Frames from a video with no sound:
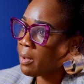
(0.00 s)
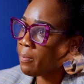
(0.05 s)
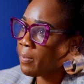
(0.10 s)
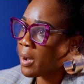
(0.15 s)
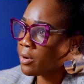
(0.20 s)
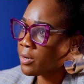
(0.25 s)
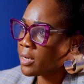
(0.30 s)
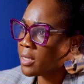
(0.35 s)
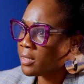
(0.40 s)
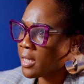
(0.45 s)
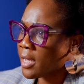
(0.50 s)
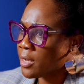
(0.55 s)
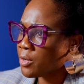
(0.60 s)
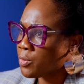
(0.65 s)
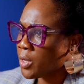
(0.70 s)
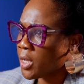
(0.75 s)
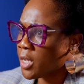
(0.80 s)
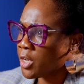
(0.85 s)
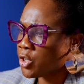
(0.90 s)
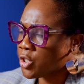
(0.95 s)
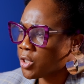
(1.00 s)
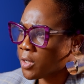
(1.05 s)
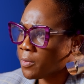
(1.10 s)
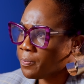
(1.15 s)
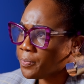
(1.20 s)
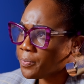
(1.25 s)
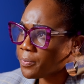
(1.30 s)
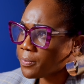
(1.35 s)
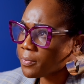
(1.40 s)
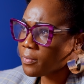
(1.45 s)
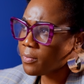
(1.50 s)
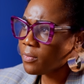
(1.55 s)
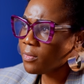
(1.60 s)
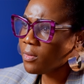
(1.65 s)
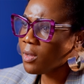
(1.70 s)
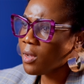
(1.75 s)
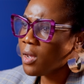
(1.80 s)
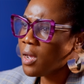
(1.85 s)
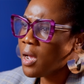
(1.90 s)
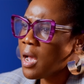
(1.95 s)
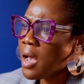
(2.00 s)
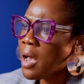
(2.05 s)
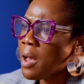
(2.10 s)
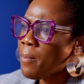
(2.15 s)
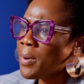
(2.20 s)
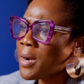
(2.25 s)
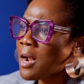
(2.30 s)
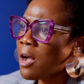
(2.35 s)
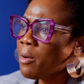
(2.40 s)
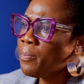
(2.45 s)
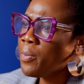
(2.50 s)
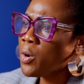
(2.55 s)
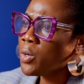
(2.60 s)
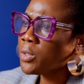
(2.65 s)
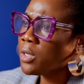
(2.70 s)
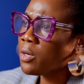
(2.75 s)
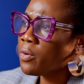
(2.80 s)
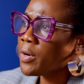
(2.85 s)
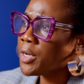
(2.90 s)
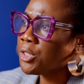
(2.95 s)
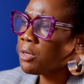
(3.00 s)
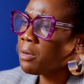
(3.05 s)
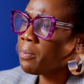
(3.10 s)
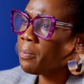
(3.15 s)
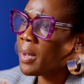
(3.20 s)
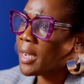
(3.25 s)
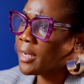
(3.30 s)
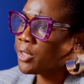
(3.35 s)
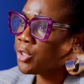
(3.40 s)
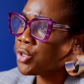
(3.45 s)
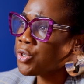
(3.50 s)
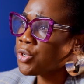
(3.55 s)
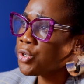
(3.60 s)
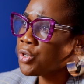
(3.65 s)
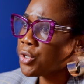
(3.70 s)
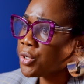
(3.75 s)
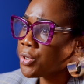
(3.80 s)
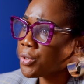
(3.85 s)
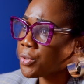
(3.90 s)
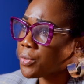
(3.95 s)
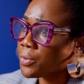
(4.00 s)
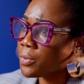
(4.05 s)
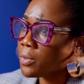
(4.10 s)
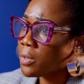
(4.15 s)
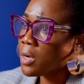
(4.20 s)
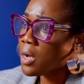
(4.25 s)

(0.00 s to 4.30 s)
about his education. But I'll pose the question back to you.